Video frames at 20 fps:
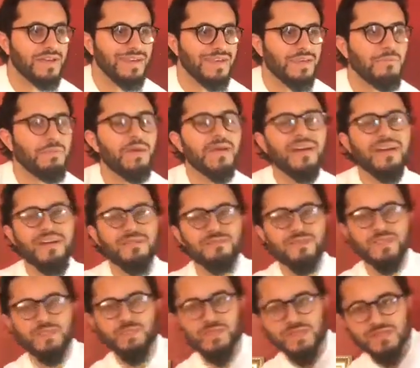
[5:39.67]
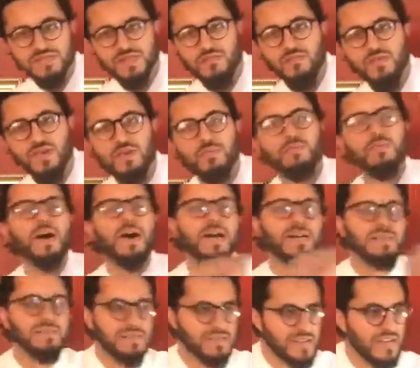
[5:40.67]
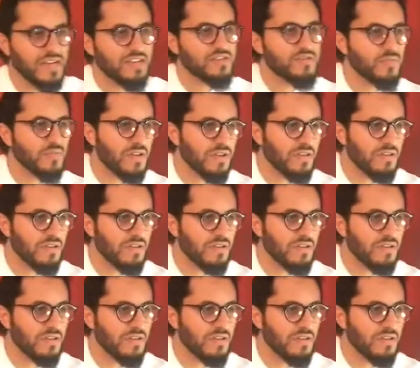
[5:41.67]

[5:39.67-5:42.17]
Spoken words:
It becomes specific by its attachment.